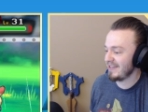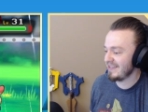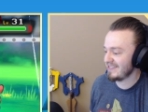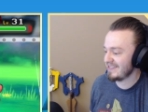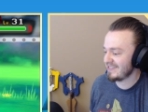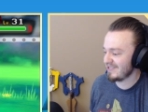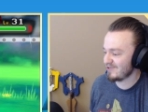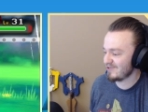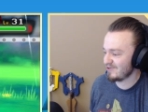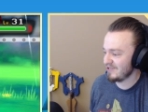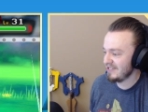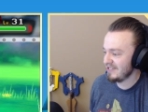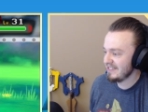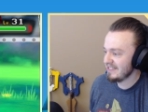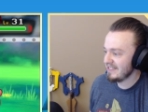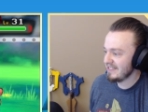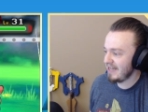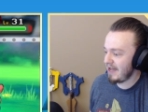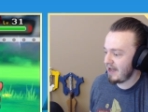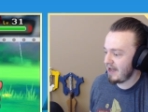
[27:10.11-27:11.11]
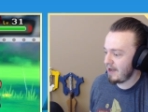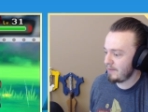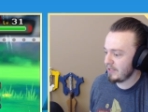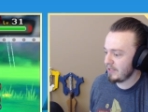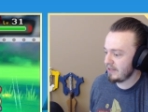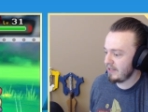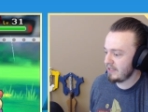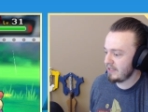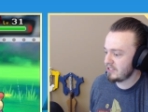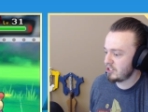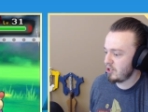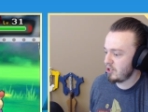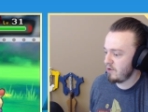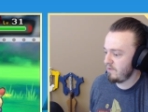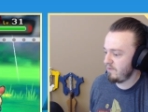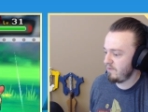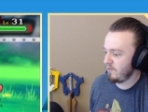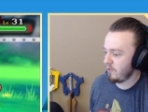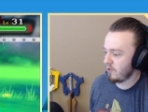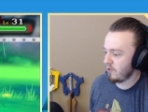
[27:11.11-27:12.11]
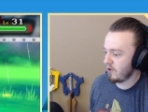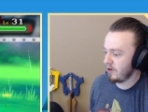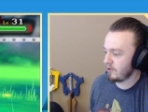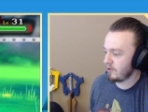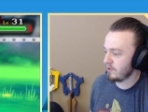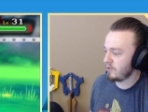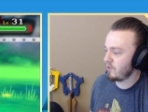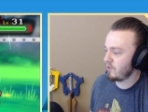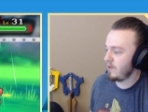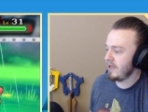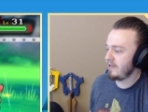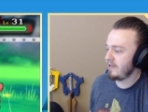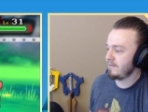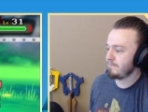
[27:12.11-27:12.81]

can get Scizor. Let's go for an Earthquake.